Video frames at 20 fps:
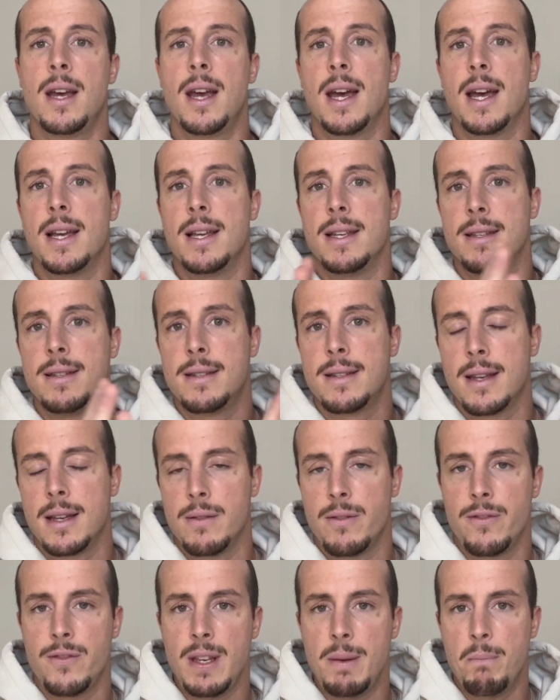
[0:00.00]
as
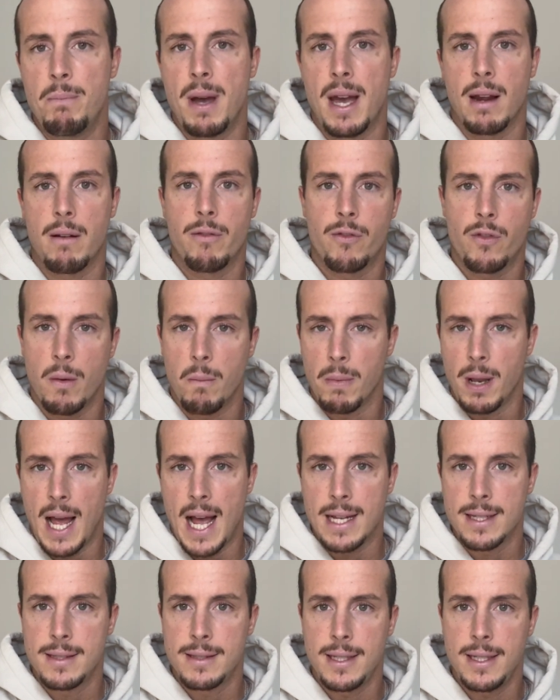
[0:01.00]
feedback from
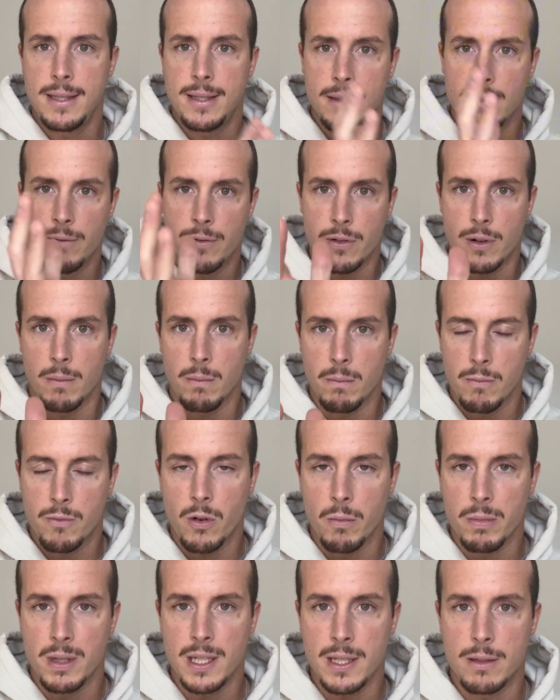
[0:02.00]
last season
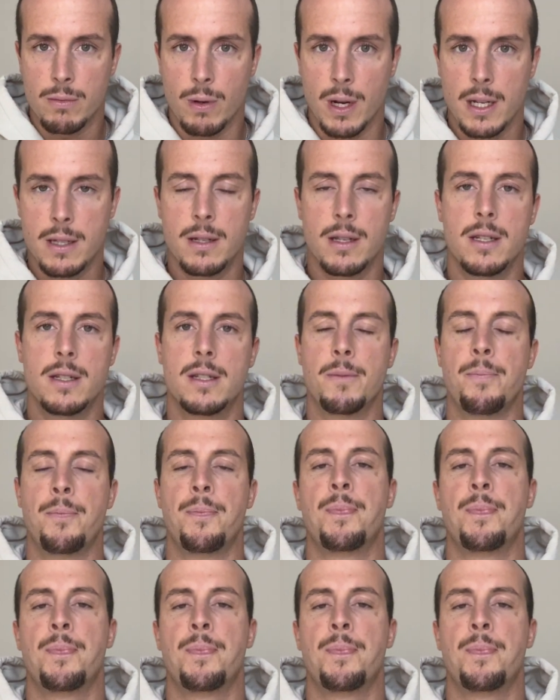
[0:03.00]
from these races.